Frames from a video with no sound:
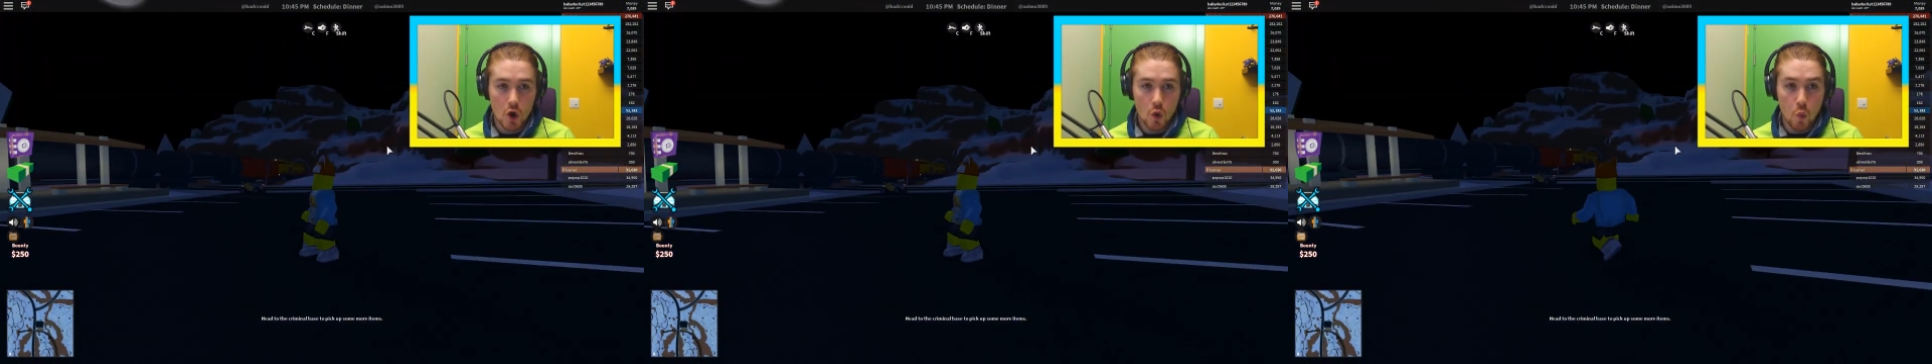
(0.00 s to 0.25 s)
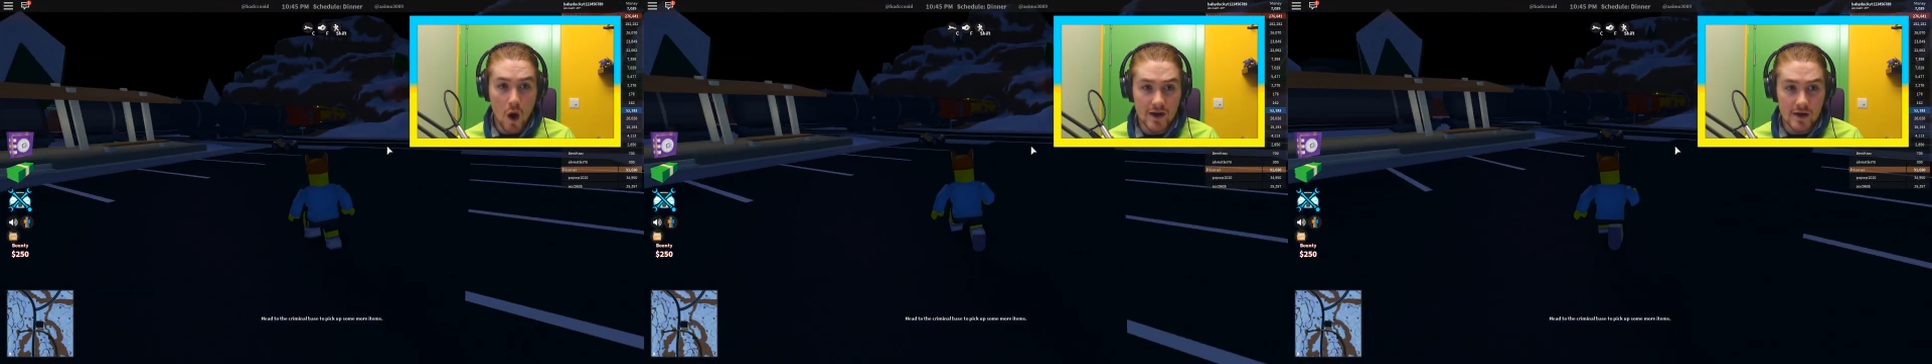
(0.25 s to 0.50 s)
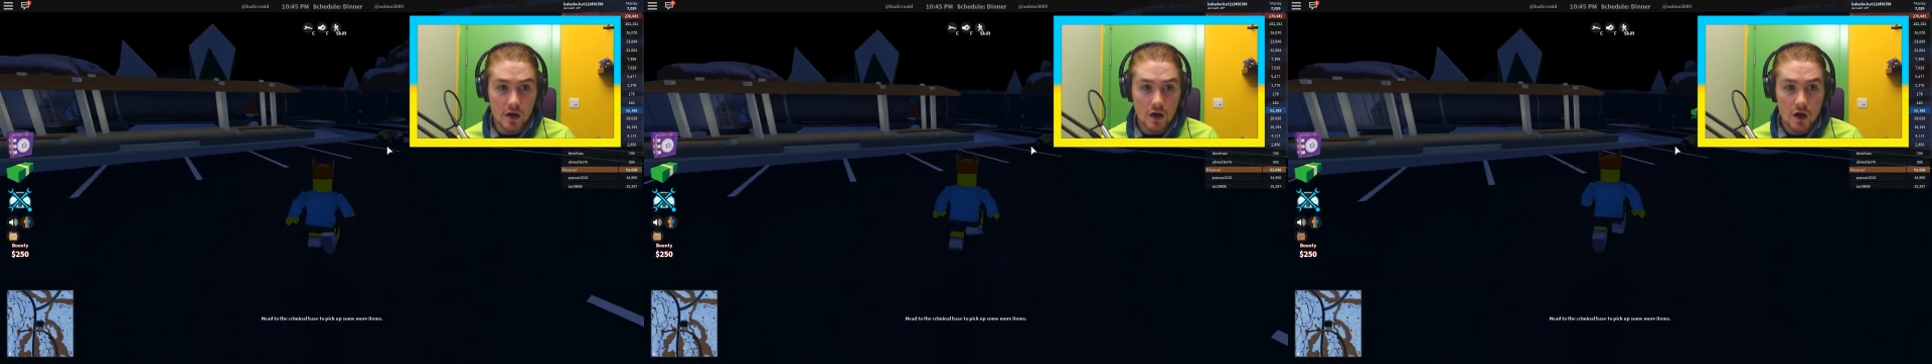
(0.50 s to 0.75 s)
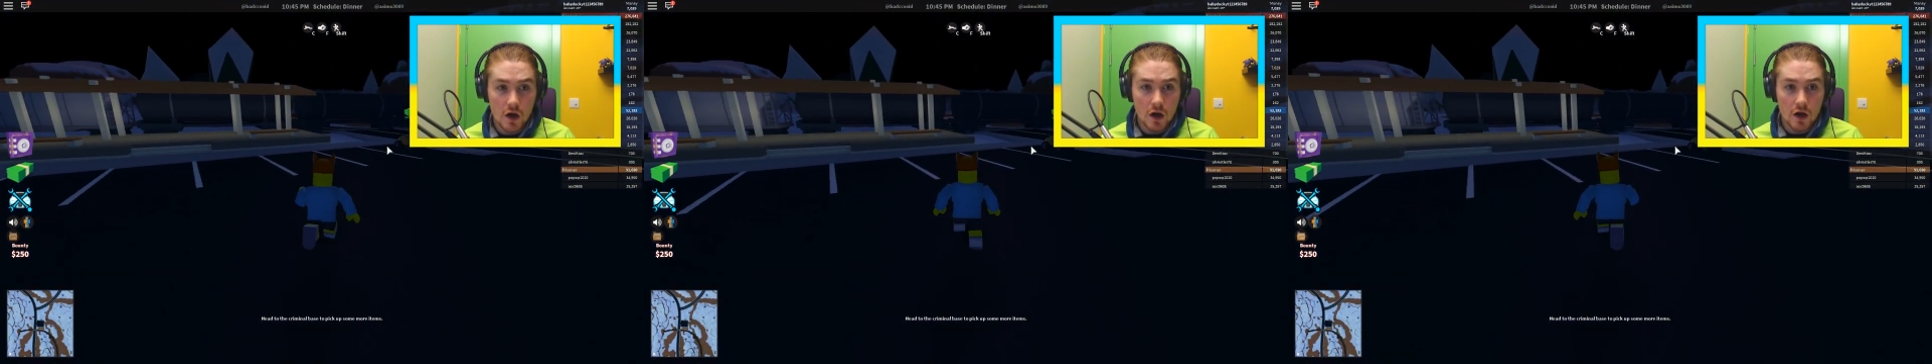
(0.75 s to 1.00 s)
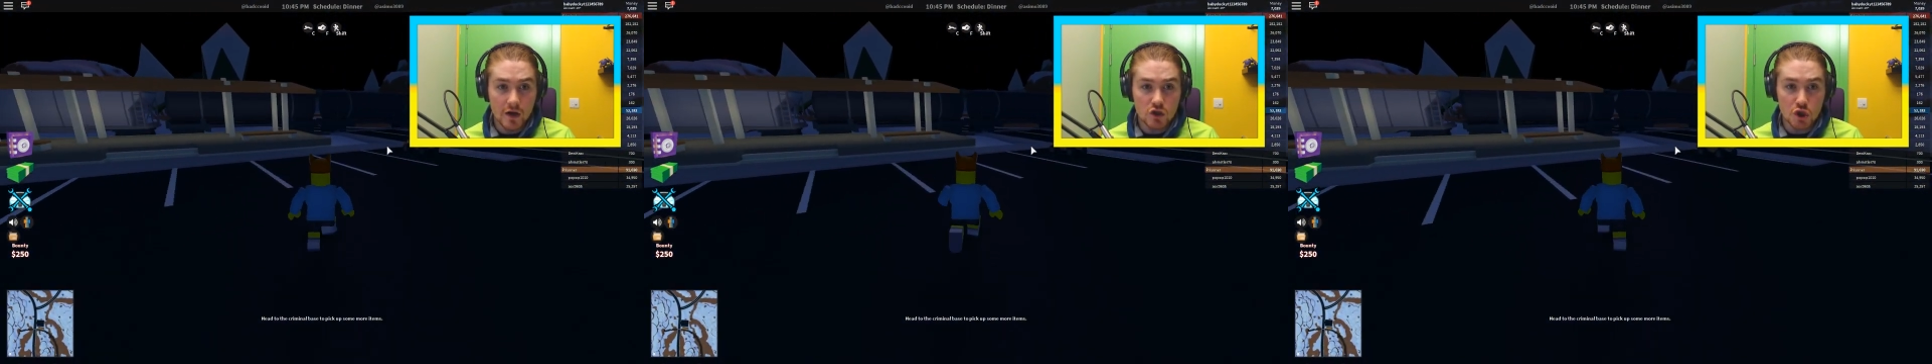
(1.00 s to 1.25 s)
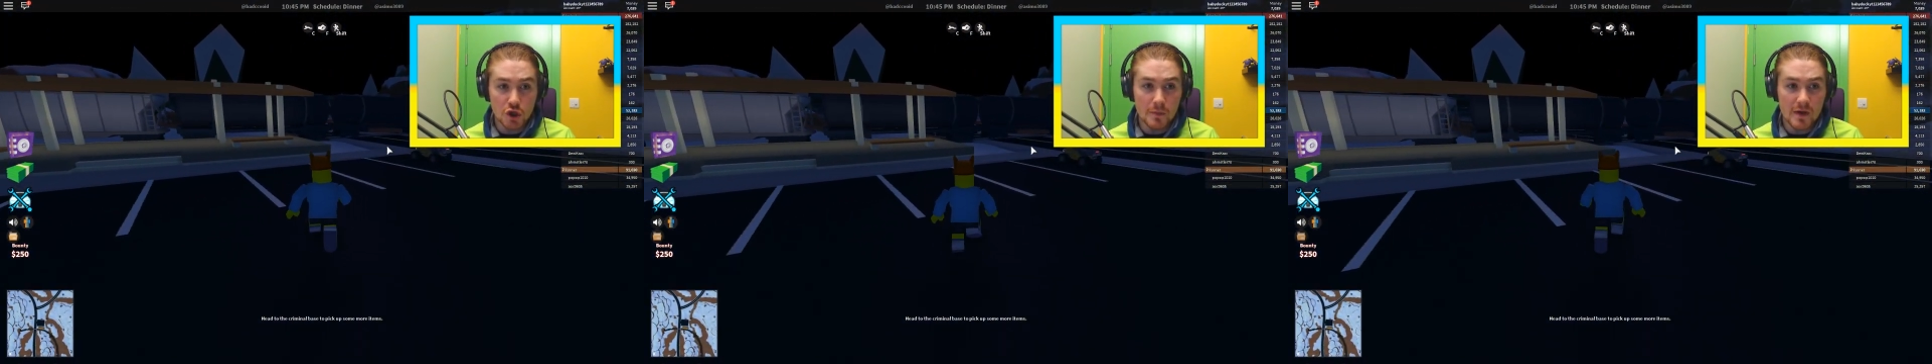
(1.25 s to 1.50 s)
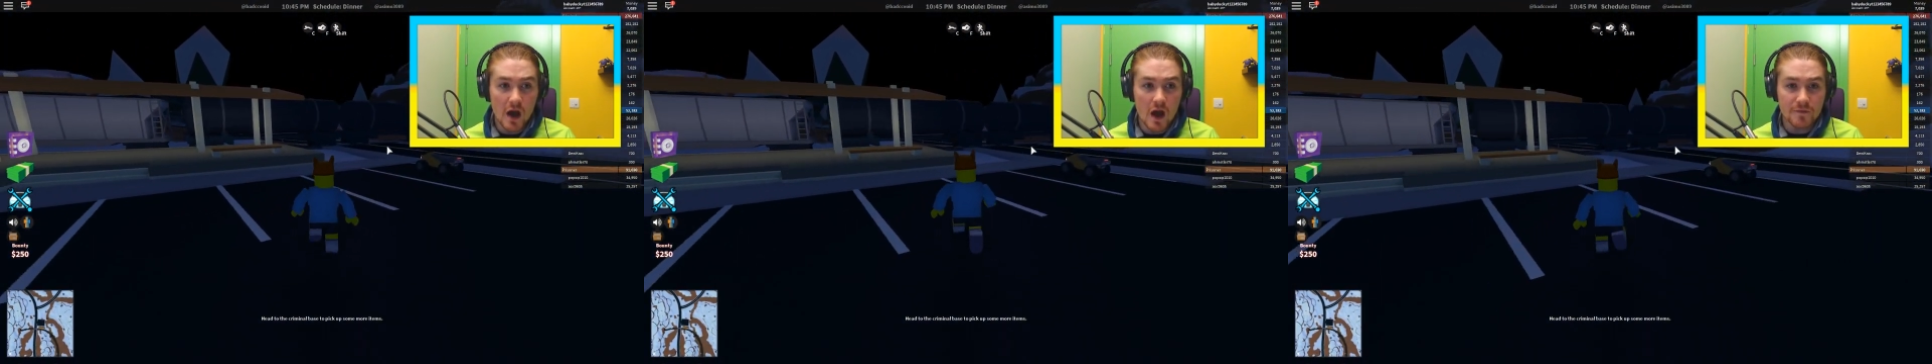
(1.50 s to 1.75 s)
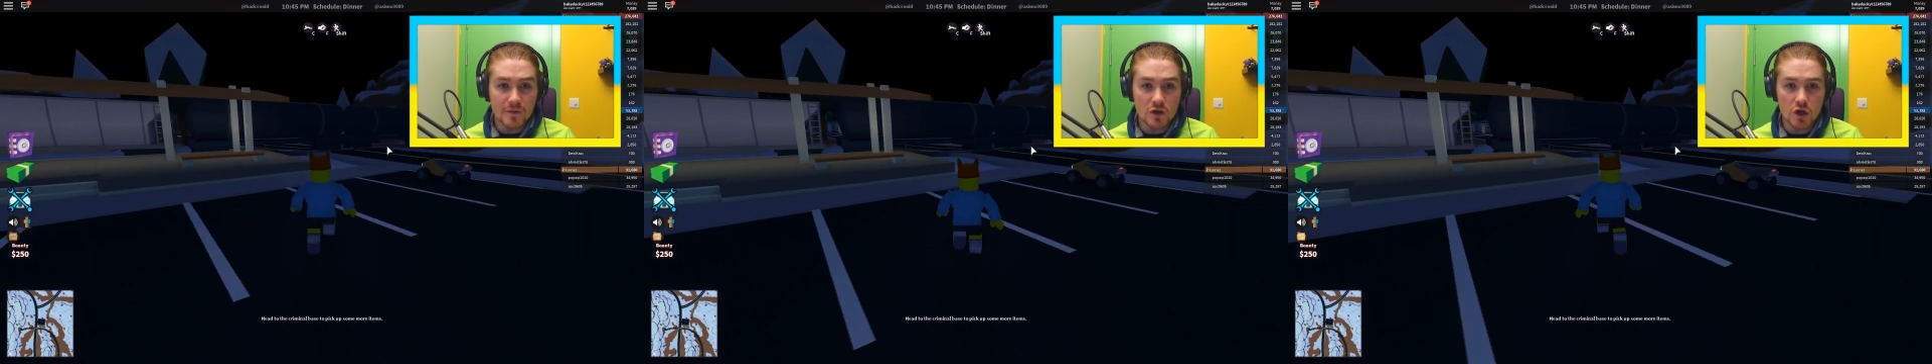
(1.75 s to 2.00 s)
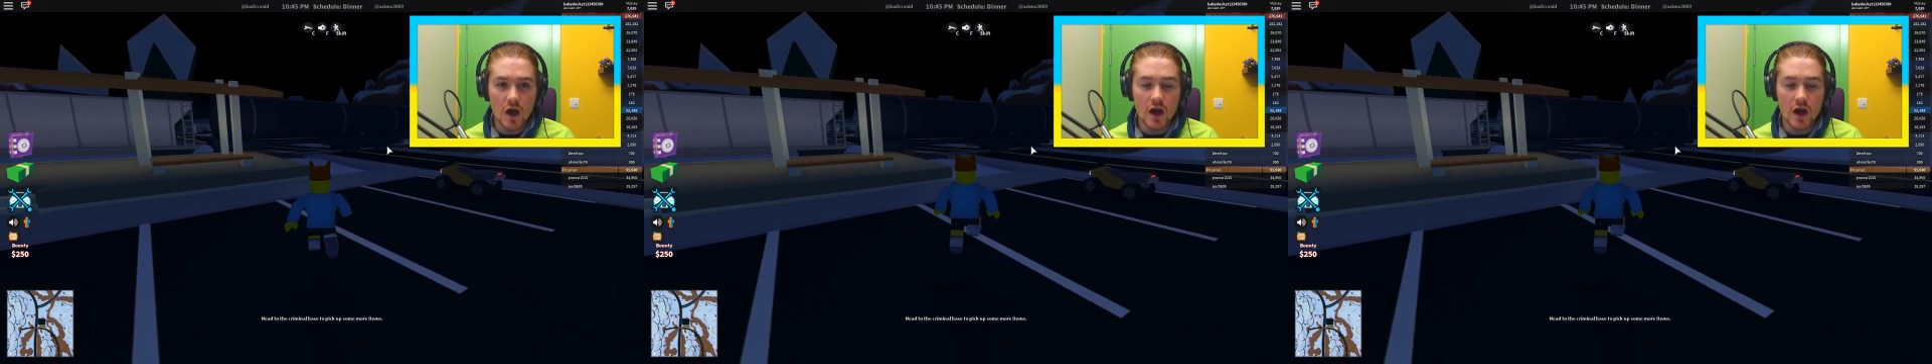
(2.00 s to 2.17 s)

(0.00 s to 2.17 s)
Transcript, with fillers: and I think what? someone. It what? threw me off